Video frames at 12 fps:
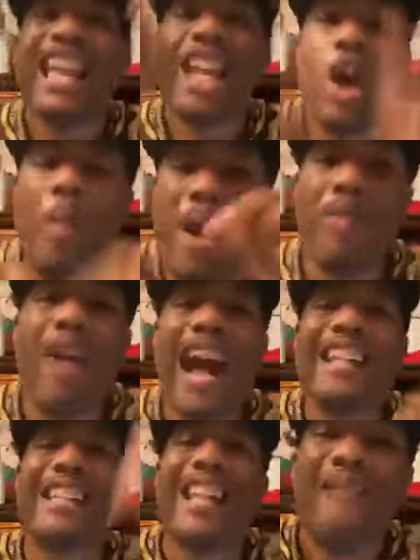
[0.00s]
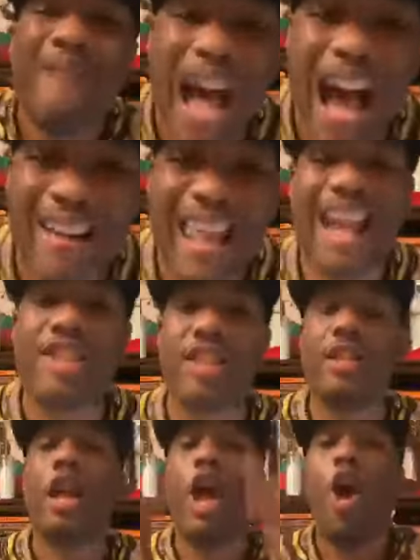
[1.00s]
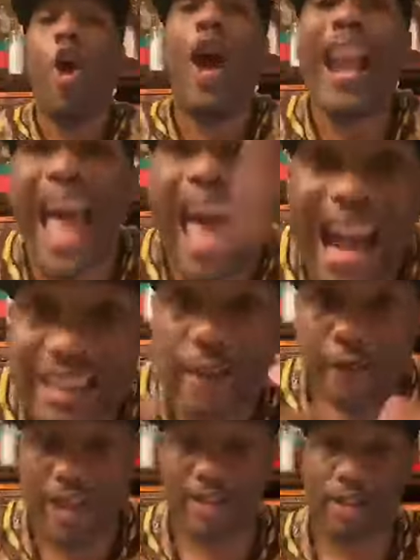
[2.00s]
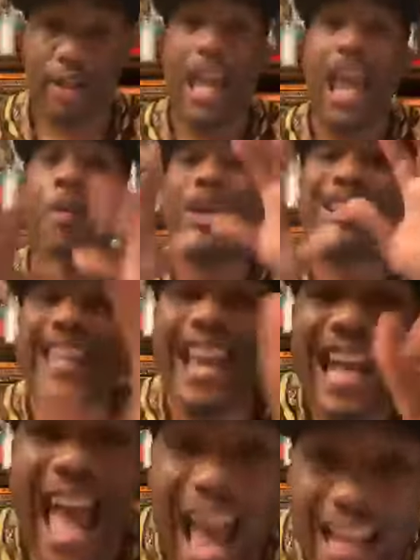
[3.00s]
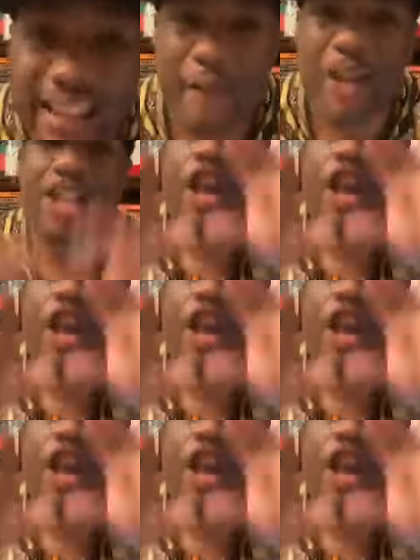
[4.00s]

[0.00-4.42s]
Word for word: human rights violations on activists. It was 10 activists